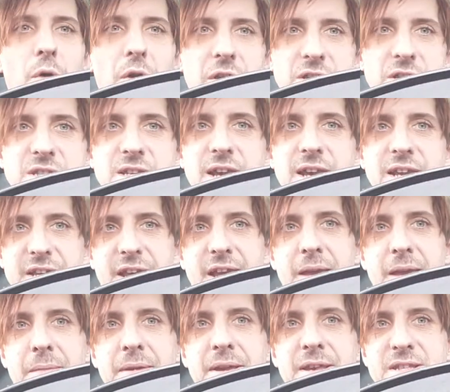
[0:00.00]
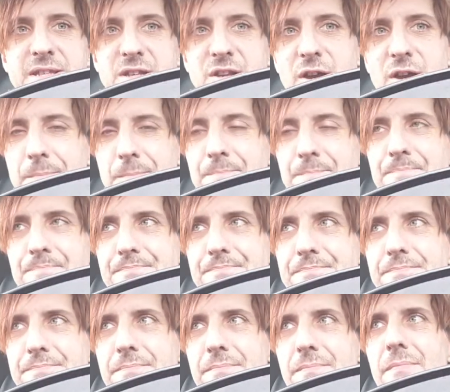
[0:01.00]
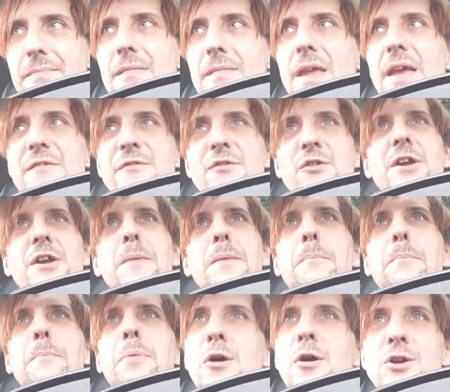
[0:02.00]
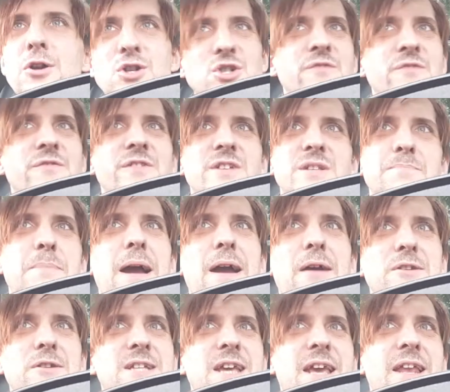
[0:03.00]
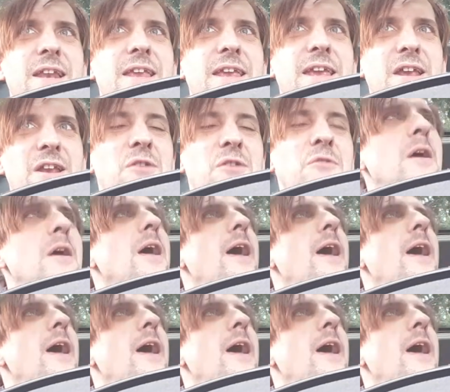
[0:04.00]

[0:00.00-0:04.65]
What I want to say to him is, look, if you're going to push this backward technique, and you